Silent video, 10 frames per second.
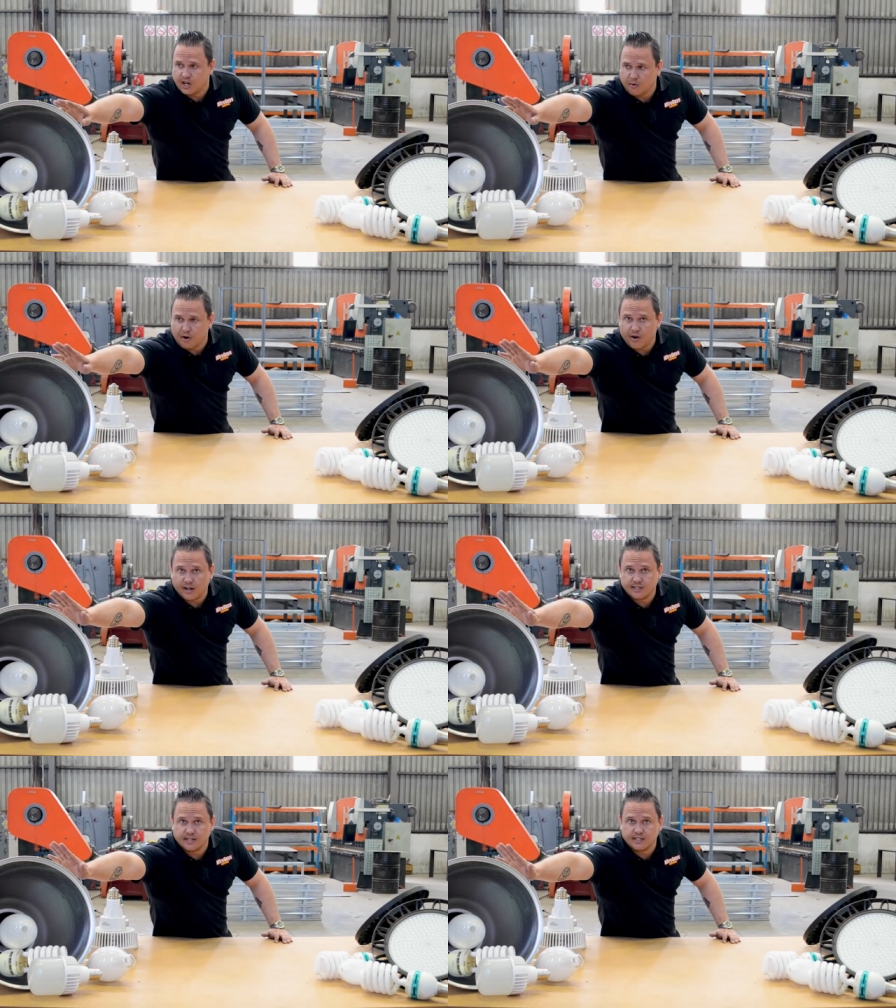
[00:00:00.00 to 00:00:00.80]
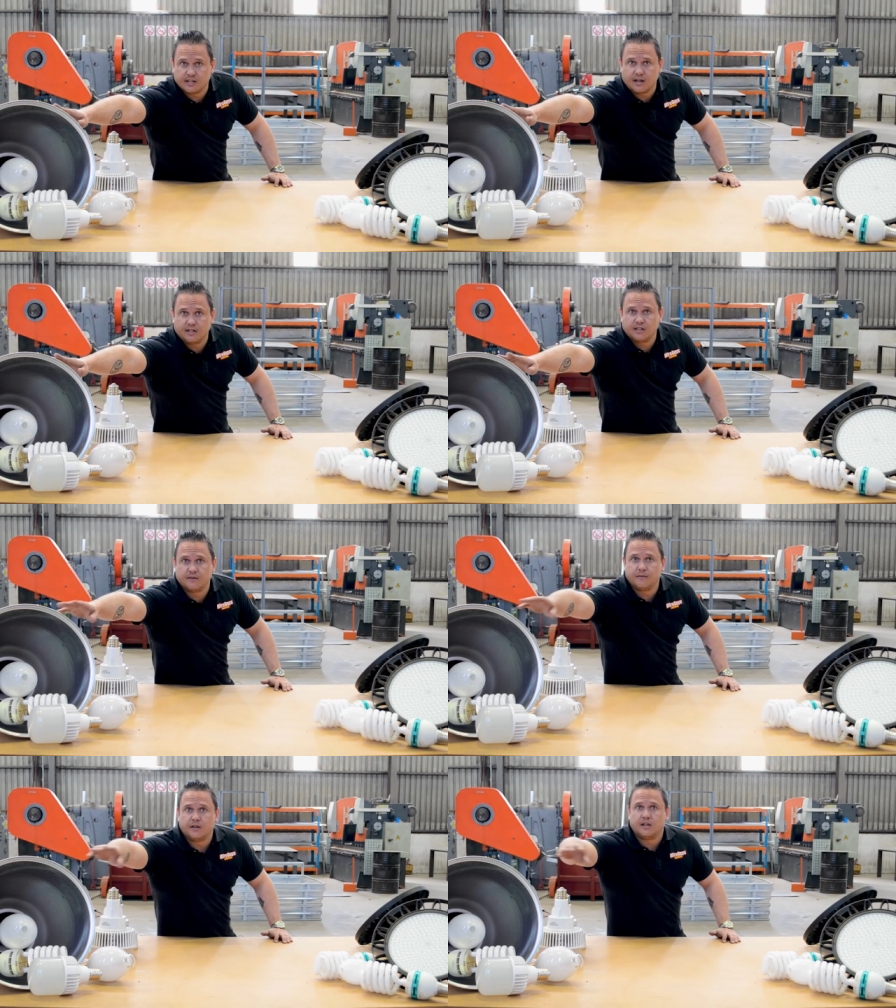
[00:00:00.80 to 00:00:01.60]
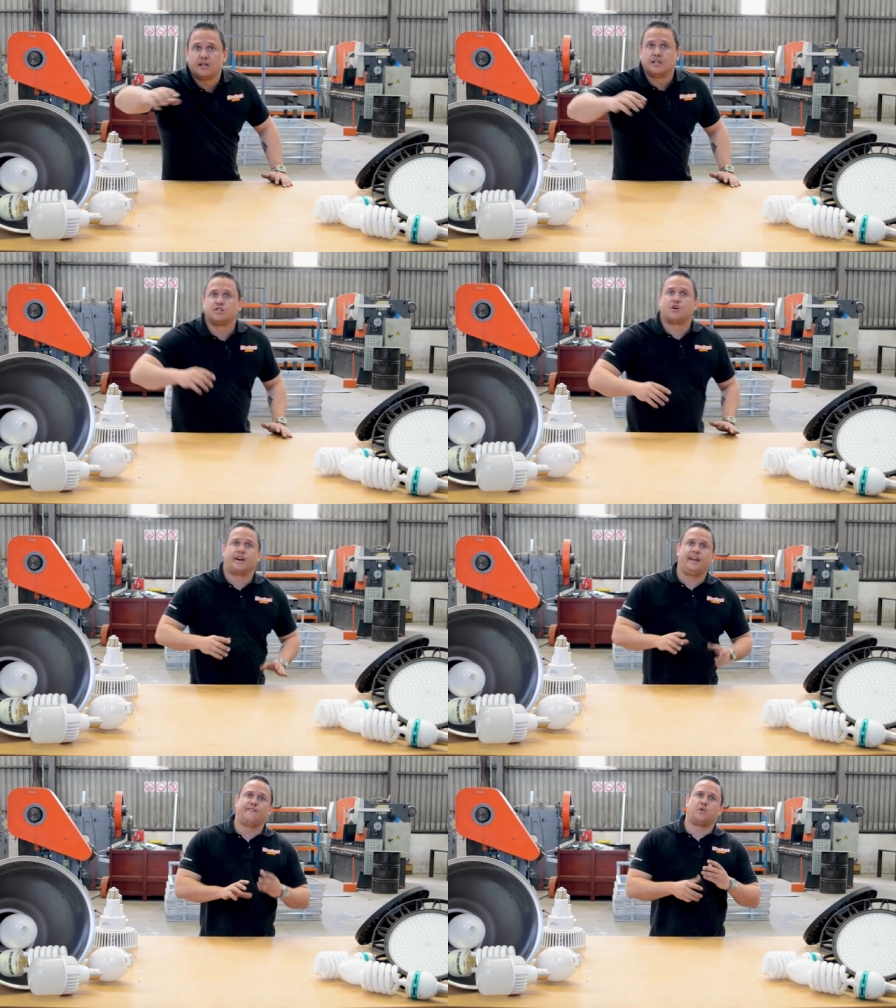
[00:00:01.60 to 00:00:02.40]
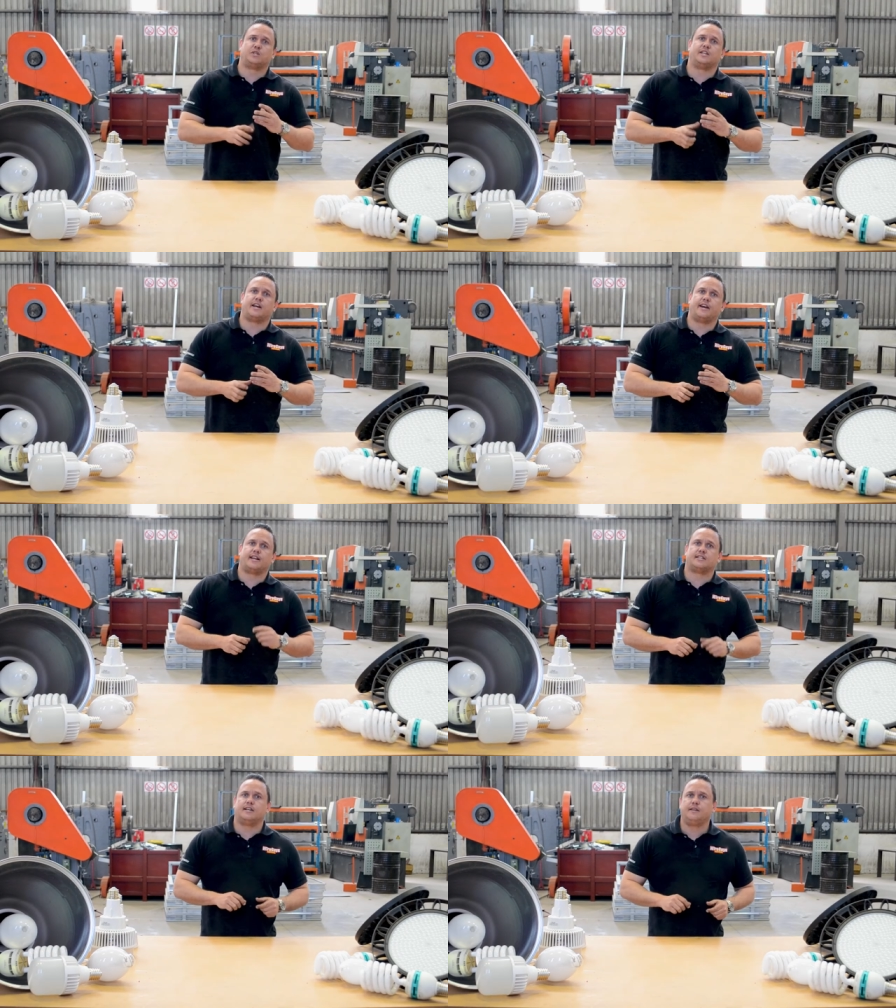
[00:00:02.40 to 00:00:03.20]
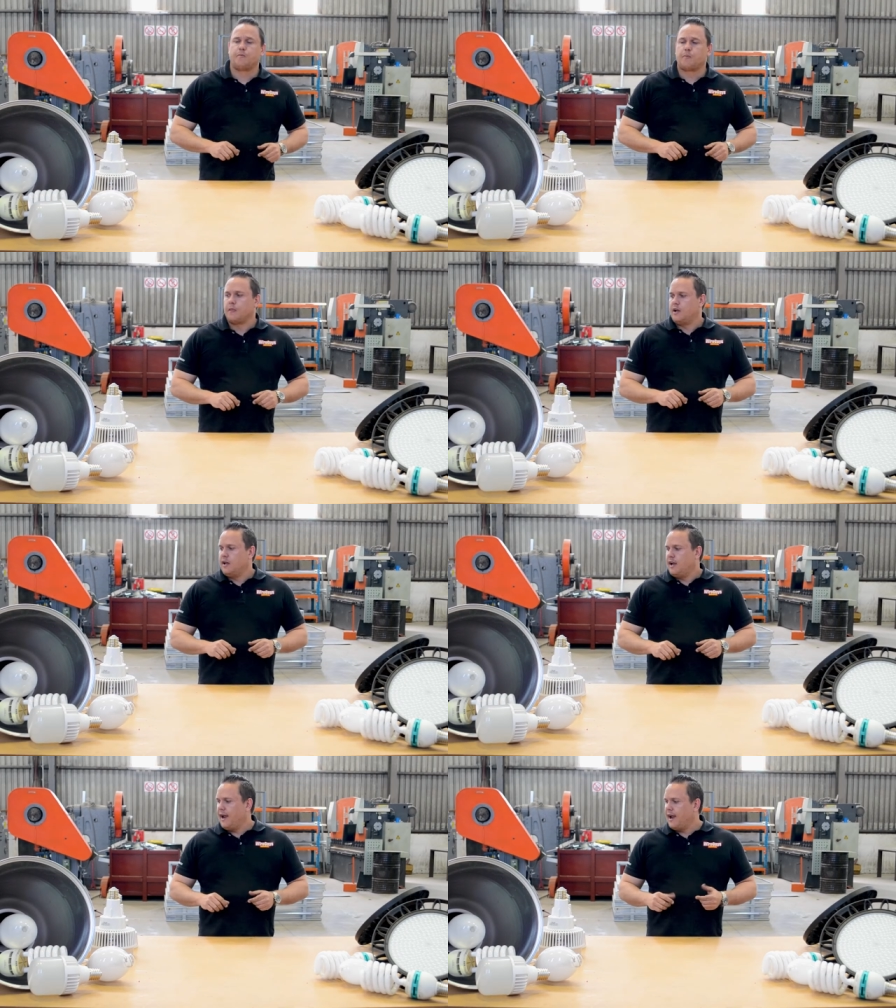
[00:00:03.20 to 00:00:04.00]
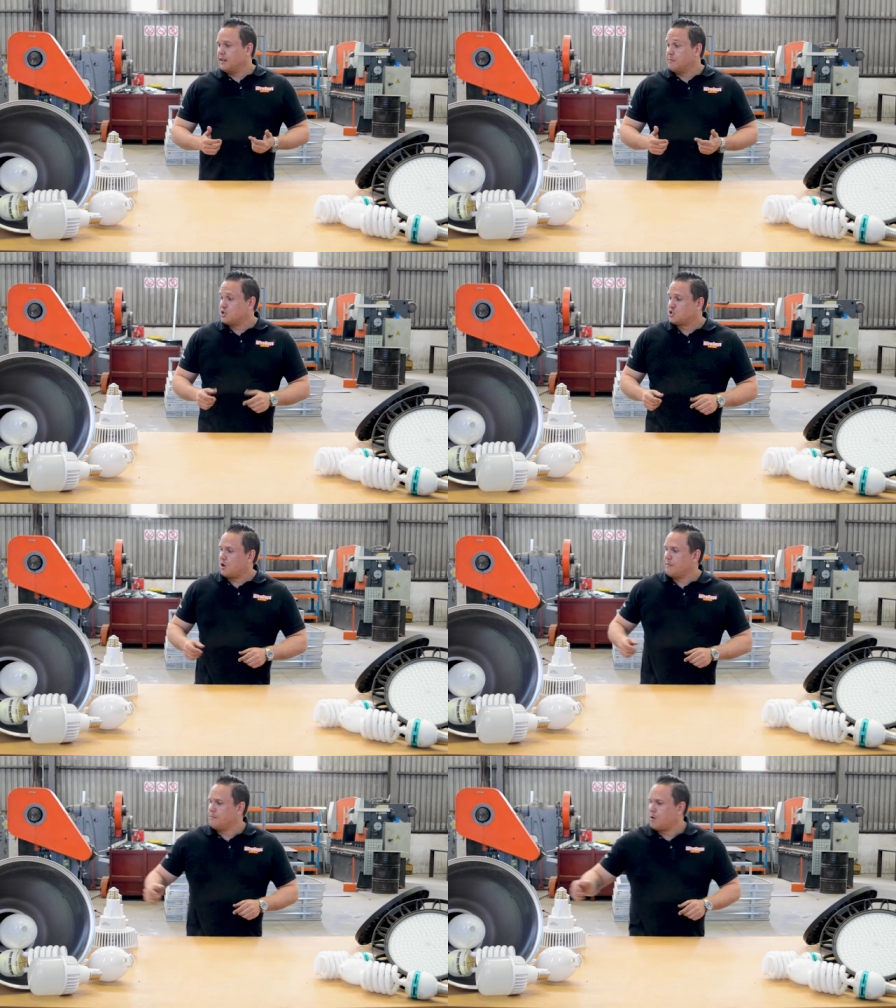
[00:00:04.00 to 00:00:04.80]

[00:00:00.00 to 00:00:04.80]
here on my right hand side. It's got an E40 connector, and the most common